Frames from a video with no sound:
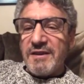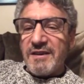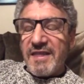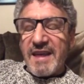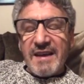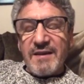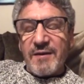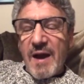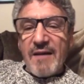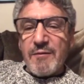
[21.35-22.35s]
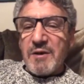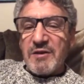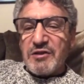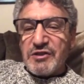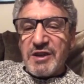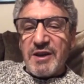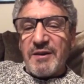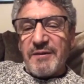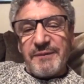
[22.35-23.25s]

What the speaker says: Thank you for having me on your show.